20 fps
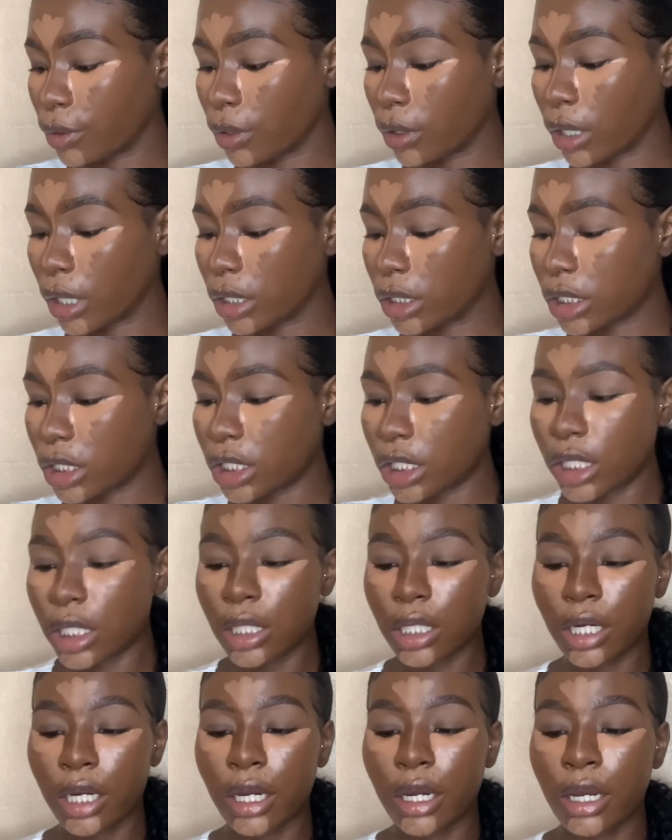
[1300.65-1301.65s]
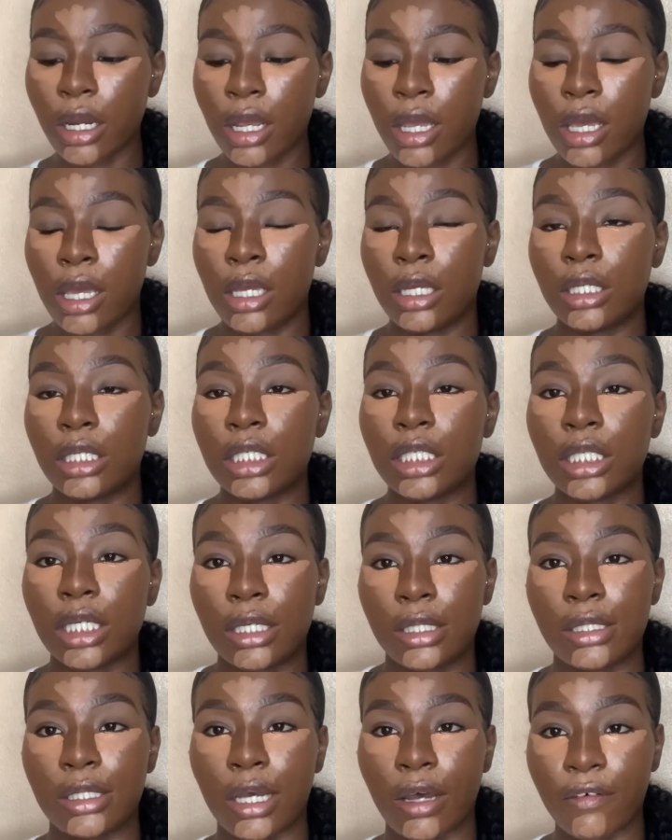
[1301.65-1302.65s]
Concealer in the
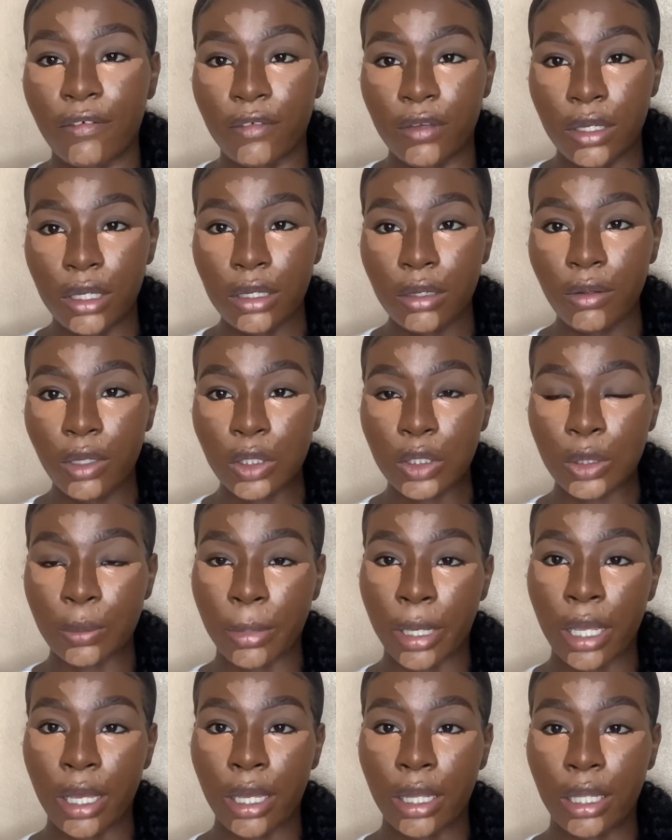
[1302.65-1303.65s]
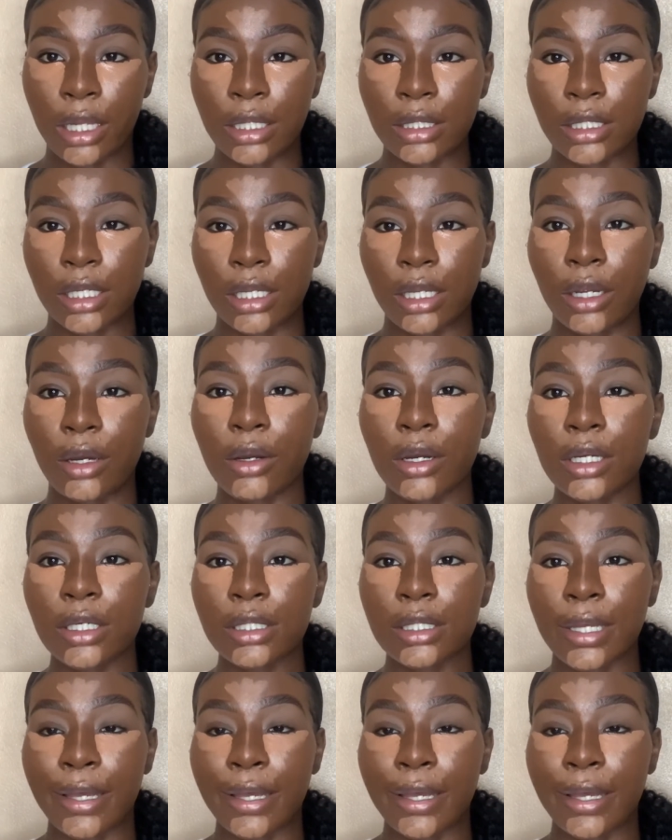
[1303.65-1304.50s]
shade Toffee to my highlighted areas.